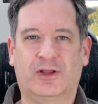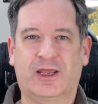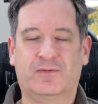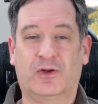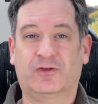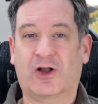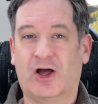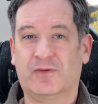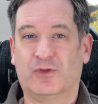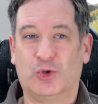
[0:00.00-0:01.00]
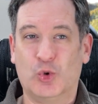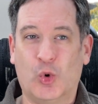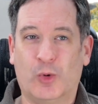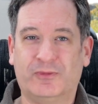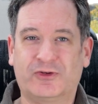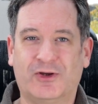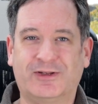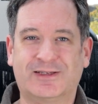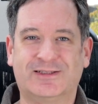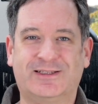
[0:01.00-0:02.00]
headphones are kind of the norm, so it doesn't